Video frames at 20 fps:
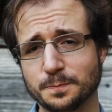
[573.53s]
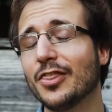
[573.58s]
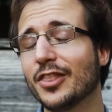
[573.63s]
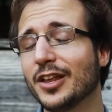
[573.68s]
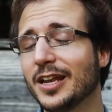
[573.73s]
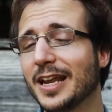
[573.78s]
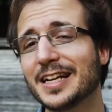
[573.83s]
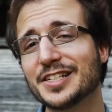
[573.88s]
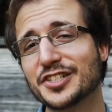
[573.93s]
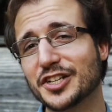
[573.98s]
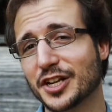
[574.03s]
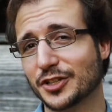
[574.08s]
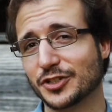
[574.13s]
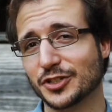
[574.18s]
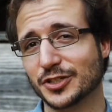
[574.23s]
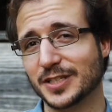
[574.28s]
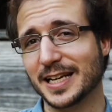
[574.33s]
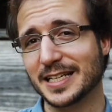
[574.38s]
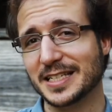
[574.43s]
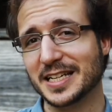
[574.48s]
The next
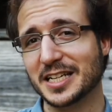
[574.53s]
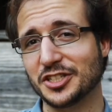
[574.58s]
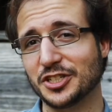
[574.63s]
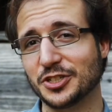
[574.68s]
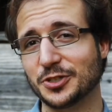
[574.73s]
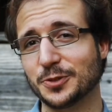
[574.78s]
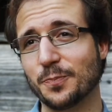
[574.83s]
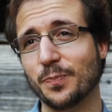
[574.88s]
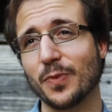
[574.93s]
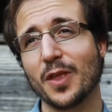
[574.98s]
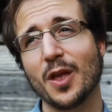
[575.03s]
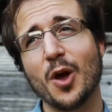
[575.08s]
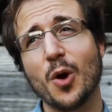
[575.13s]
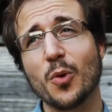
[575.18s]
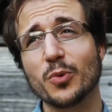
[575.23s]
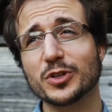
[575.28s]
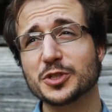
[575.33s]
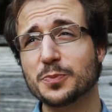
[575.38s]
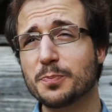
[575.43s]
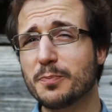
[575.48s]
exercise I do,
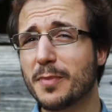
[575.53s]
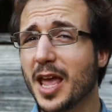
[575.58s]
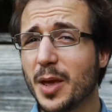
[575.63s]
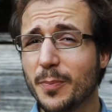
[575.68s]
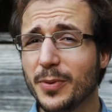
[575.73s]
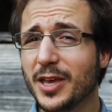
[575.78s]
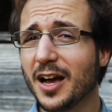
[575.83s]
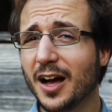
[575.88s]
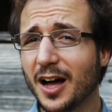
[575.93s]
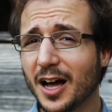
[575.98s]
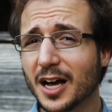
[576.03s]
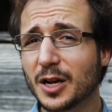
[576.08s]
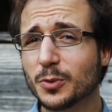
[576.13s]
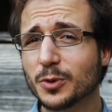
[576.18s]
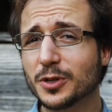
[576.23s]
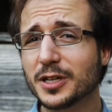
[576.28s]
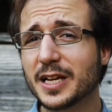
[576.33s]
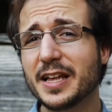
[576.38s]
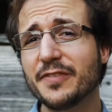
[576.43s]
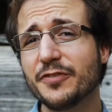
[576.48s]
which may be
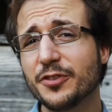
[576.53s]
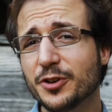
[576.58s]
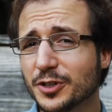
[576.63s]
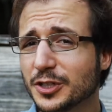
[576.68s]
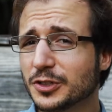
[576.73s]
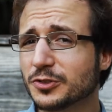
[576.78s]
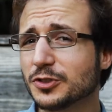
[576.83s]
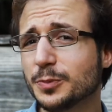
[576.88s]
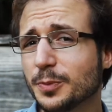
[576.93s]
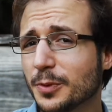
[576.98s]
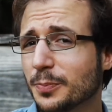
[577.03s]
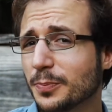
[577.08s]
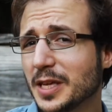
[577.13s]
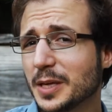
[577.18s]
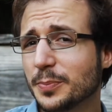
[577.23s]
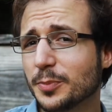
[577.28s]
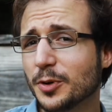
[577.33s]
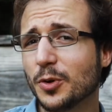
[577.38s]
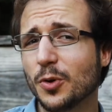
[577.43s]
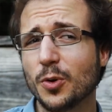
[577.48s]
awkward if you're in a group of
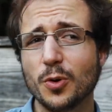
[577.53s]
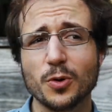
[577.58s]
people